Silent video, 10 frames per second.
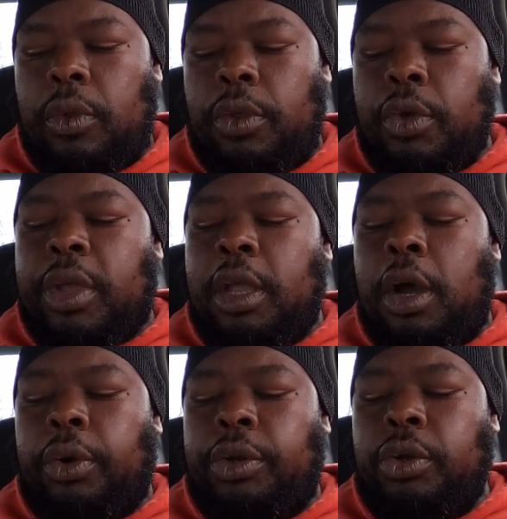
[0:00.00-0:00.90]
you can
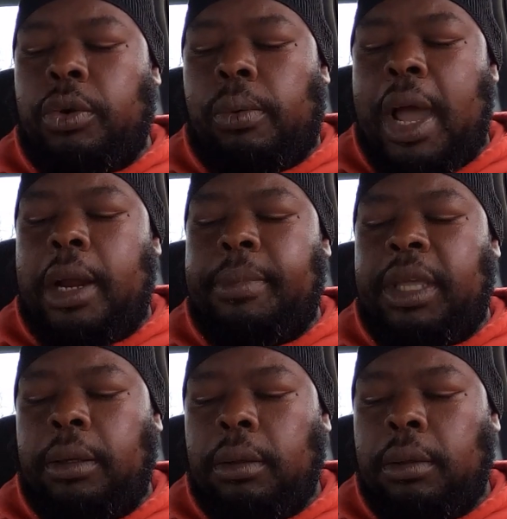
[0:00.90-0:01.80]
go to
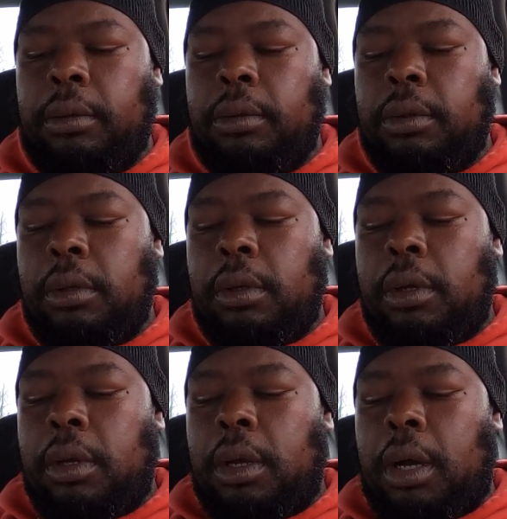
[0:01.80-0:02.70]
Deuteronomy
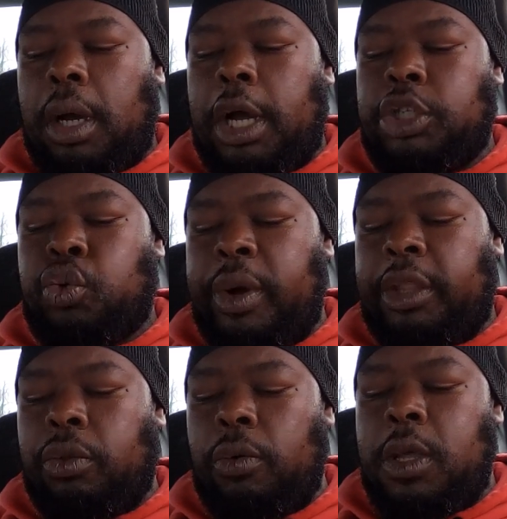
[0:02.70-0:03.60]

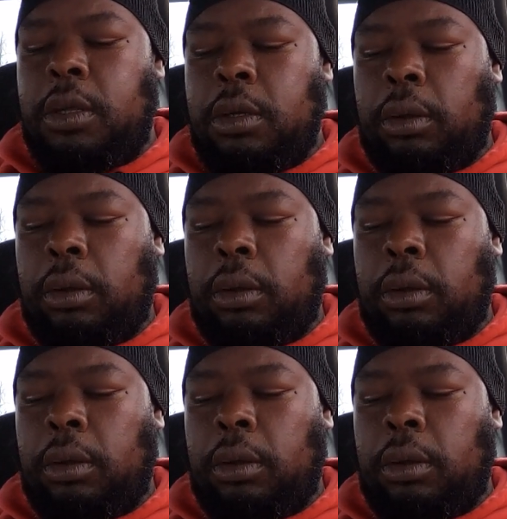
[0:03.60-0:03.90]
23,